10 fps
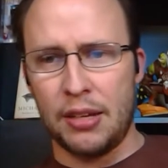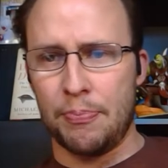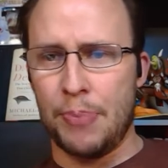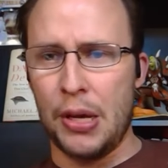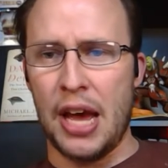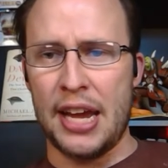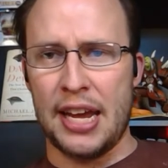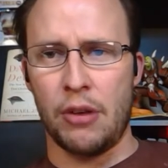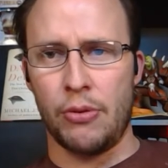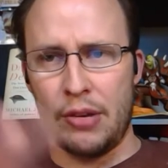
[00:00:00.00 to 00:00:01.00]
Bill Nye
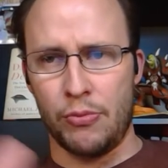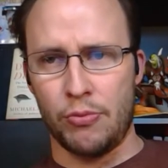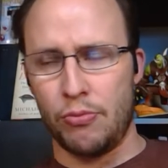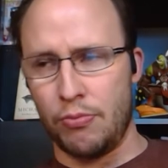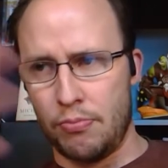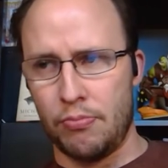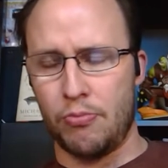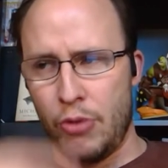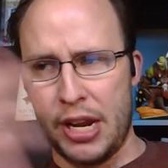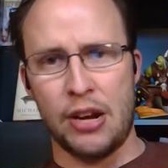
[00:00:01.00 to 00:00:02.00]
kind of
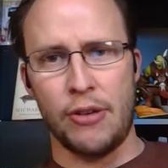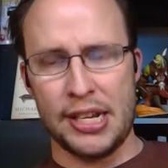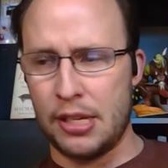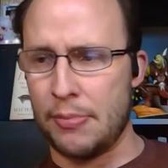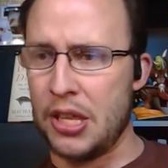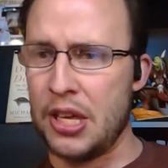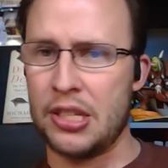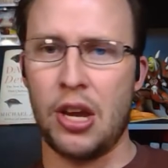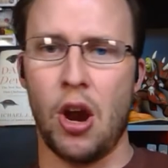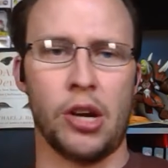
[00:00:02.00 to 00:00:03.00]
reiterates some of the things
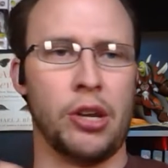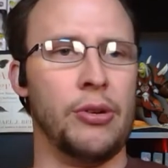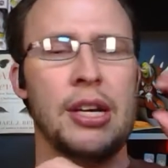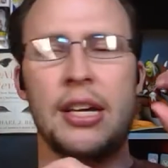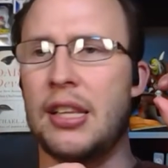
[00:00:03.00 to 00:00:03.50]
he argued.